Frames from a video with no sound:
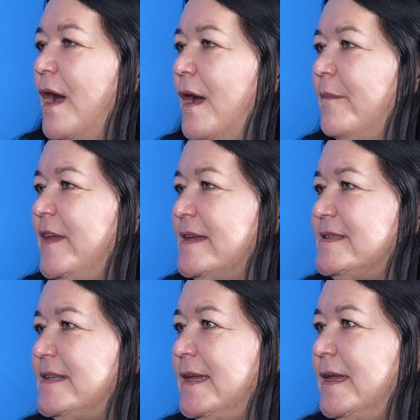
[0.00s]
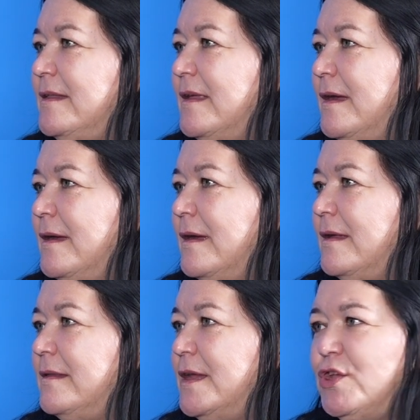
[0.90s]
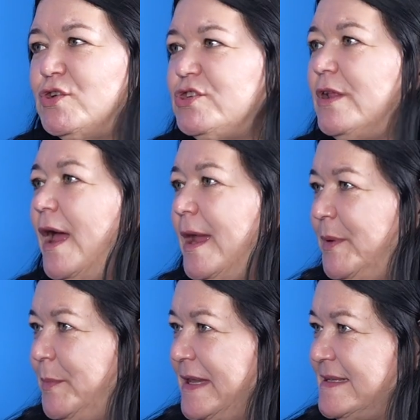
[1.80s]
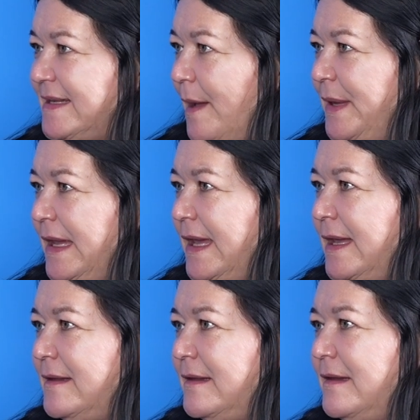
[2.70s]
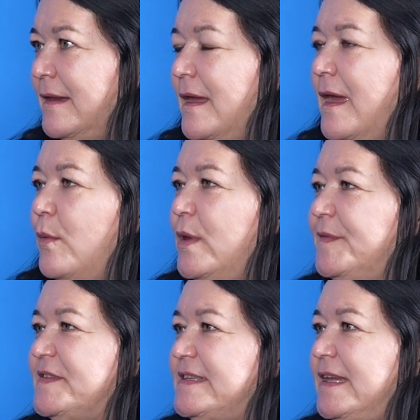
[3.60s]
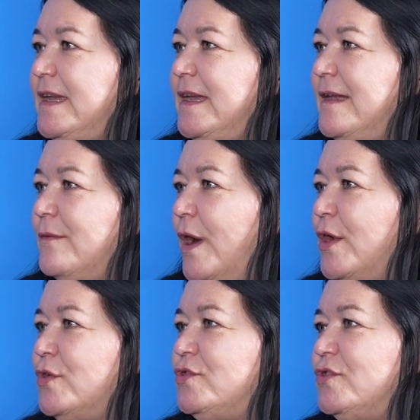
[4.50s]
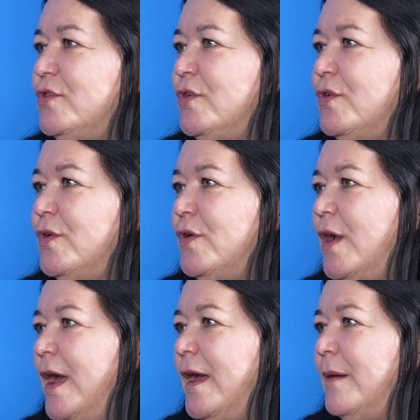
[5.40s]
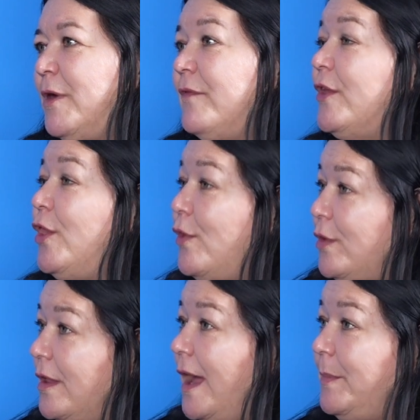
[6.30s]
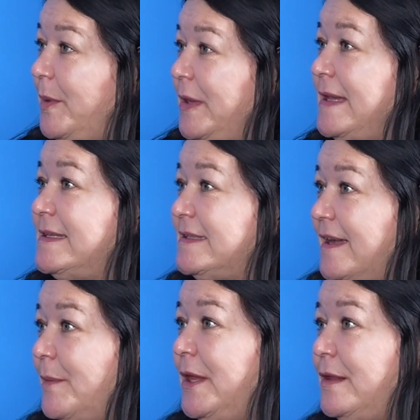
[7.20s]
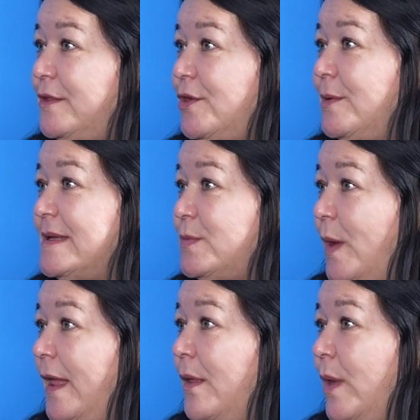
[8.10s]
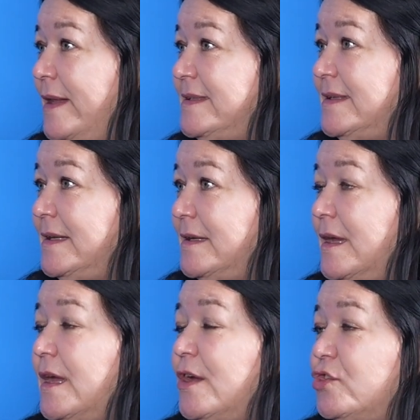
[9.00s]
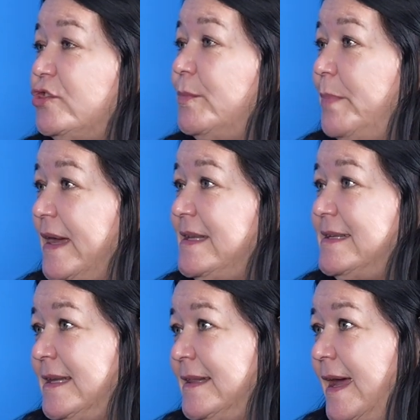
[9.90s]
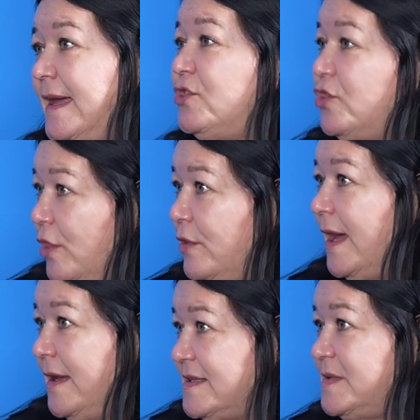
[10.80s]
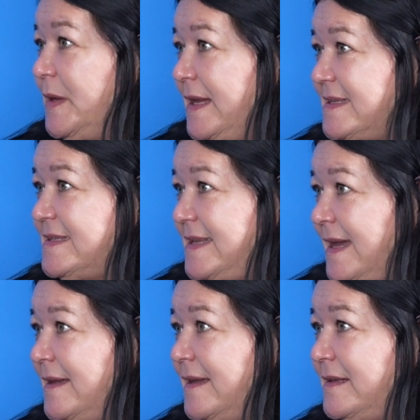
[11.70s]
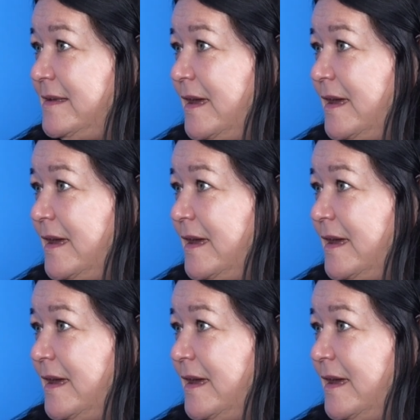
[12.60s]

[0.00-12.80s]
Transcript: Obviously, the usual IPPs coming in. We've seen 1 or 2 of the local IPPs coming through as well, wanting to bid in that, that it's been extended.